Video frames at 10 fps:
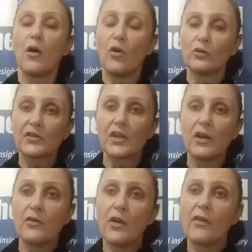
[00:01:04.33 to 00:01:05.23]

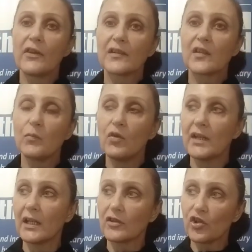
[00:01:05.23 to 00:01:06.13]
Also this
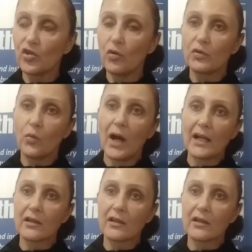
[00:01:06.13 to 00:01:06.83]
morning and a short while